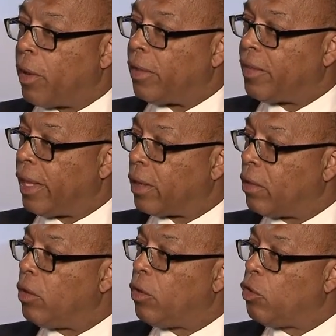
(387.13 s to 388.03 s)
I said,
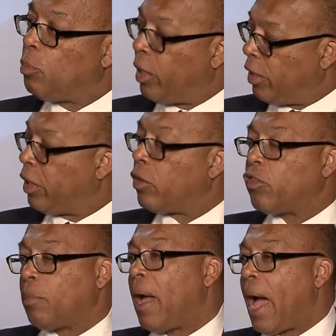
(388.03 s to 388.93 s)
Leonard, you bring tears
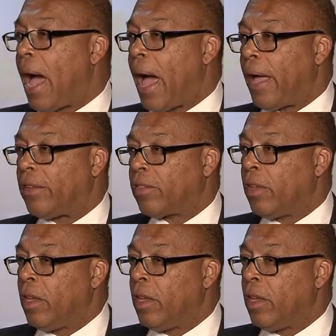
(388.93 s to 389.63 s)
to my eyes